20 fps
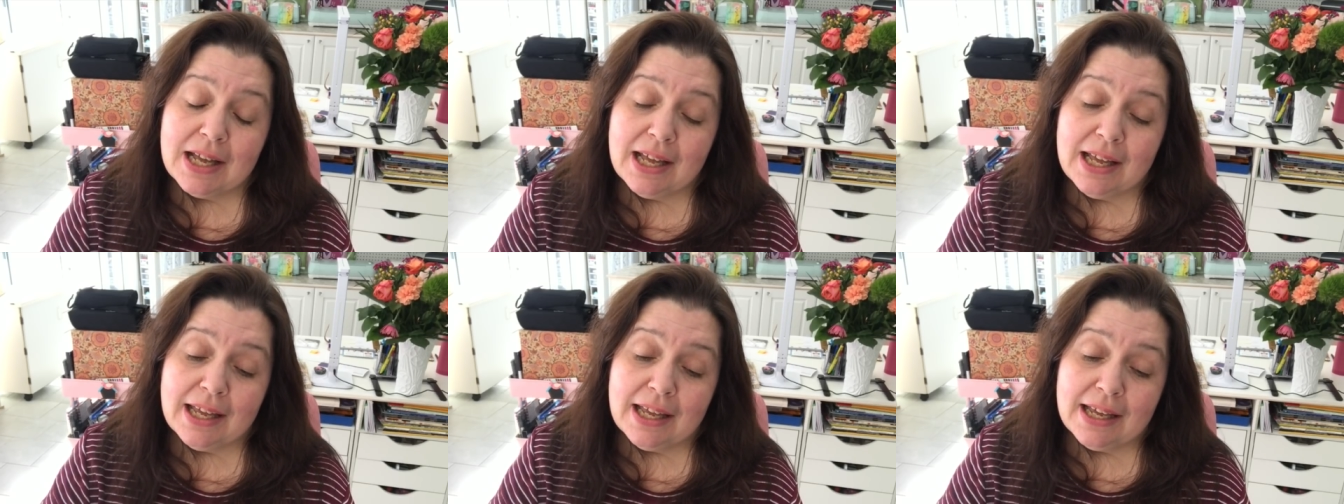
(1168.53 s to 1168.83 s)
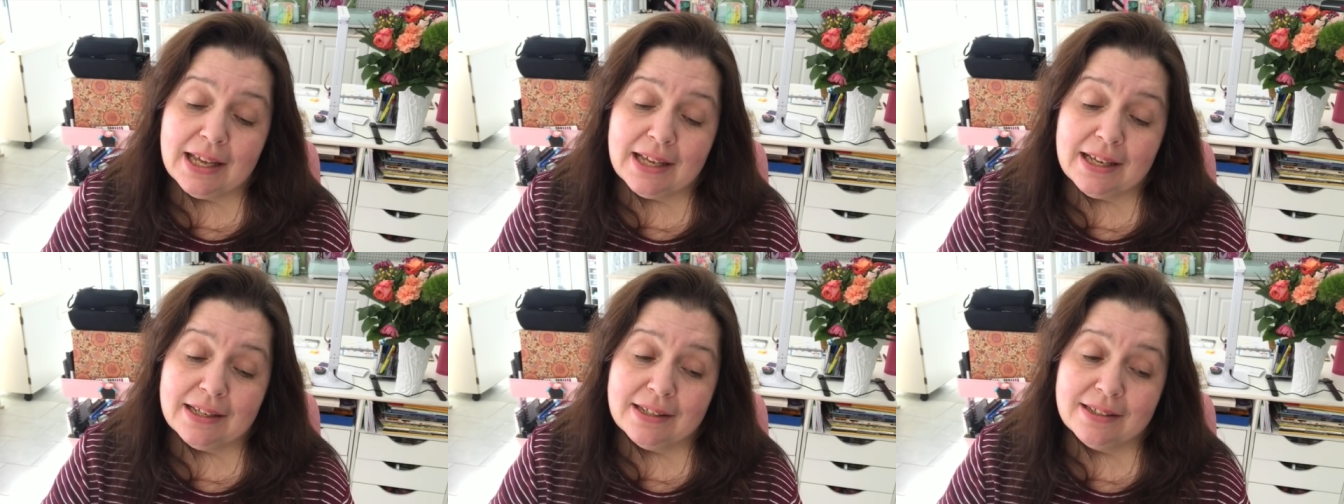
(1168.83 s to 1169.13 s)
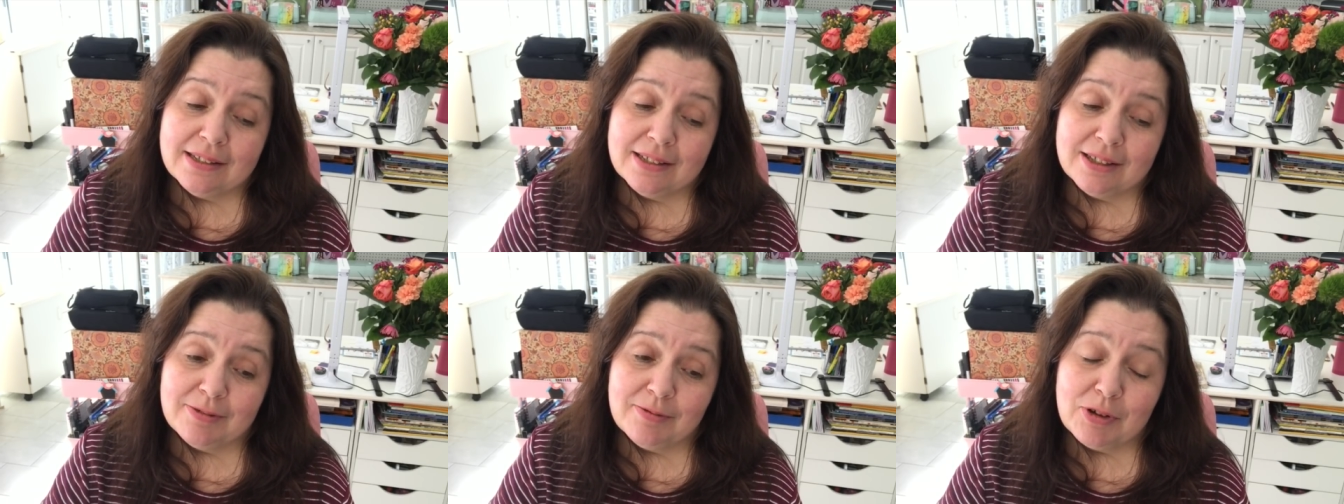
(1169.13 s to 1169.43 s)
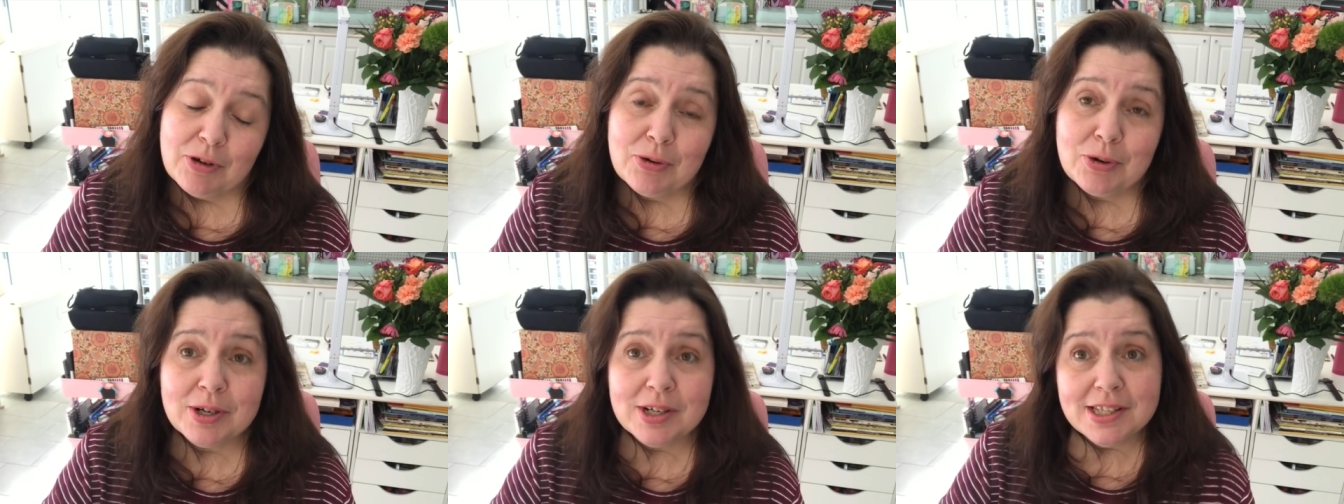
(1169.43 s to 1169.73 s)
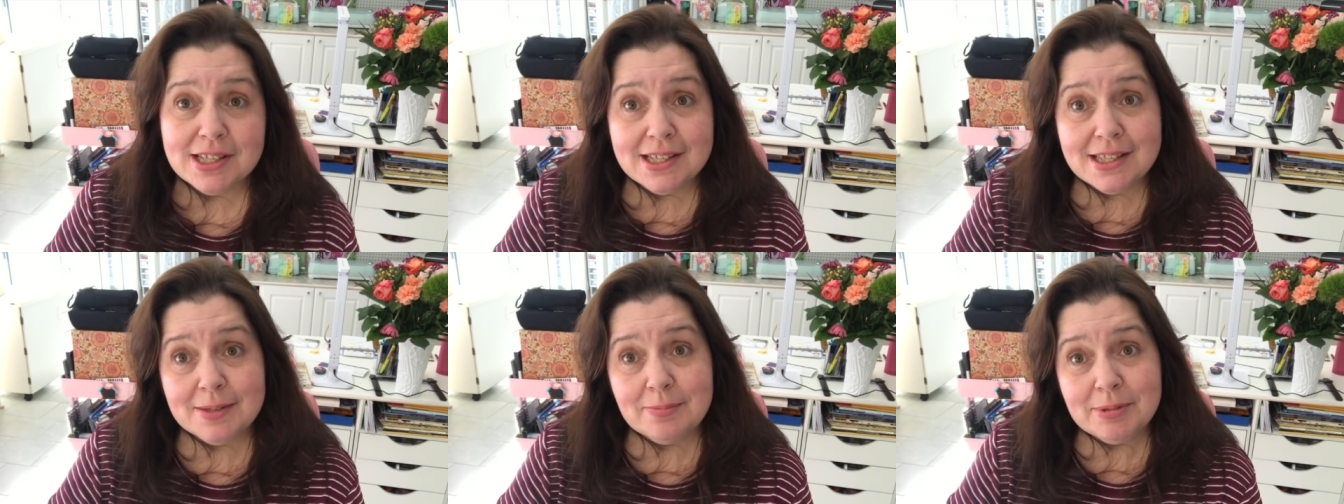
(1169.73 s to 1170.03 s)
And of
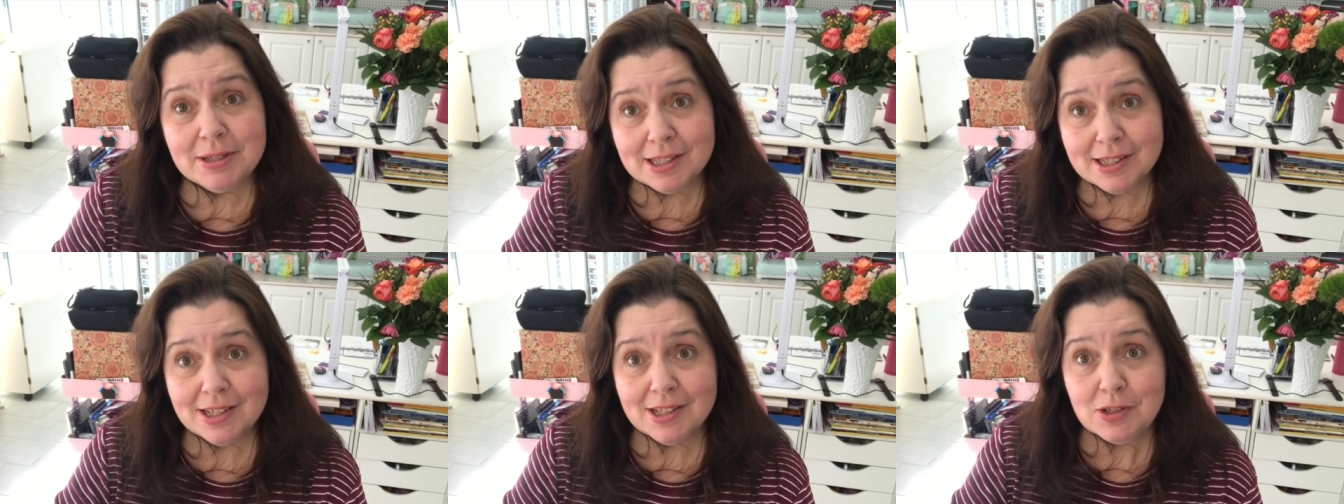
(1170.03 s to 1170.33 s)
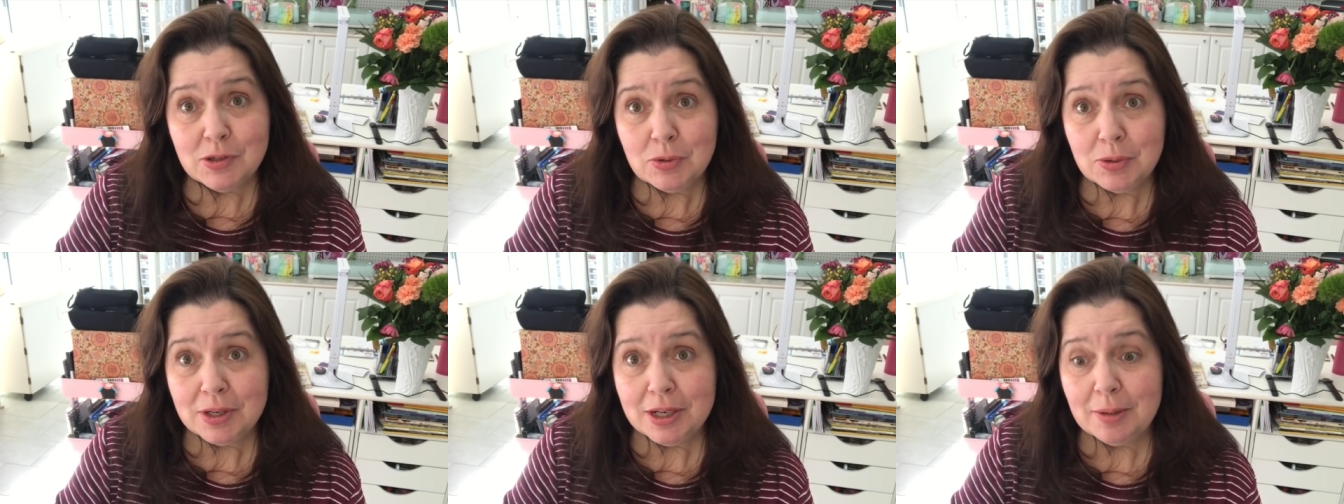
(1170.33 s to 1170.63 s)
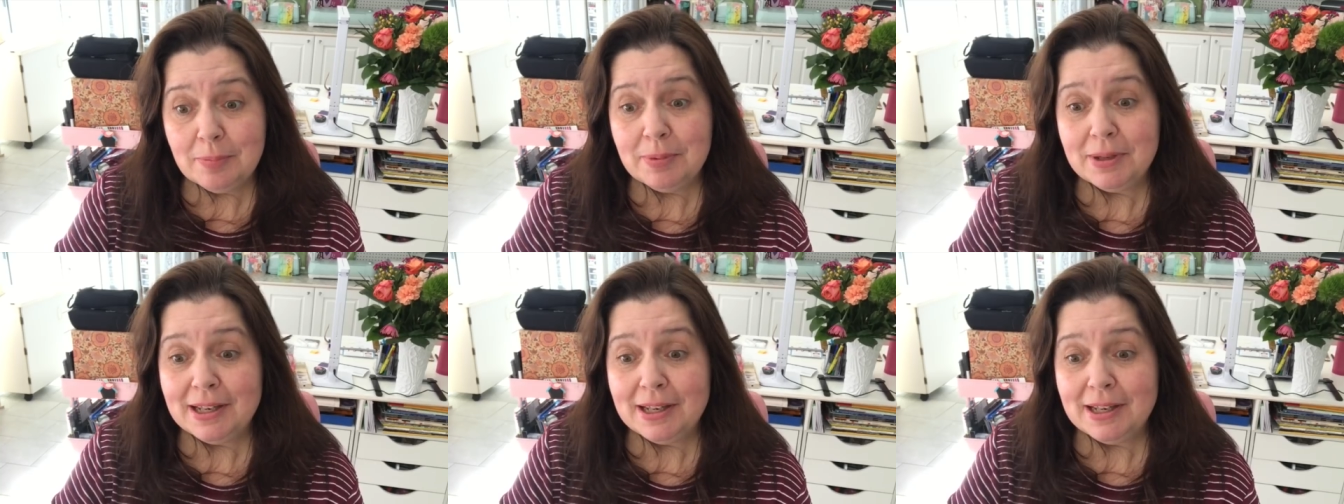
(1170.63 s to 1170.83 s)
course it's a business trip,